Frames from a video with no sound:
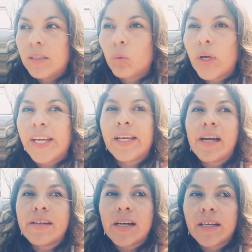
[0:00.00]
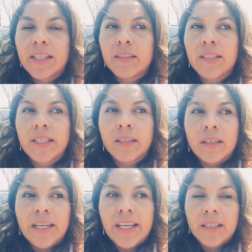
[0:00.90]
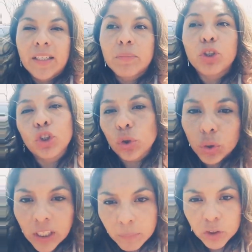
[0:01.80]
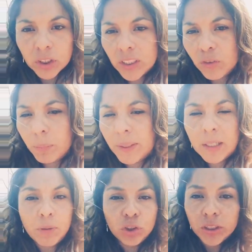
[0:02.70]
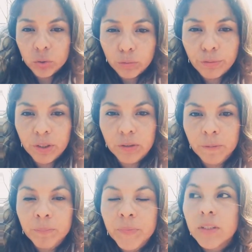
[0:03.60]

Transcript: way, and not in a let me show you how much I love you by how much I do for you.